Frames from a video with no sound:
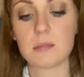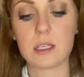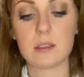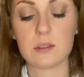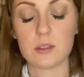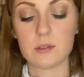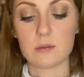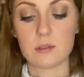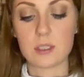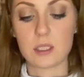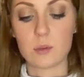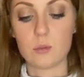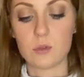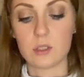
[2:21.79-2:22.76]
I don't know,
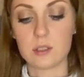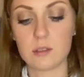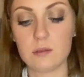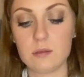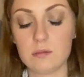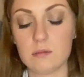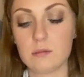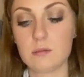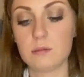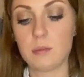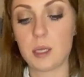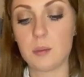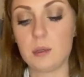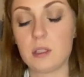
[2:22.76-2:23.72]
someone,
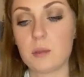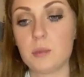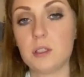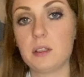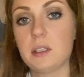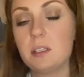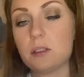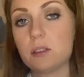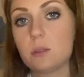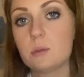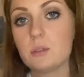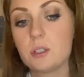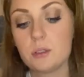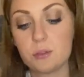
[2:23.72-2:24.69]
maybe the police, who
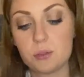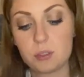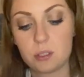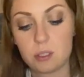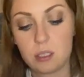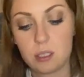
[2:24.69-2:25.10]
knows,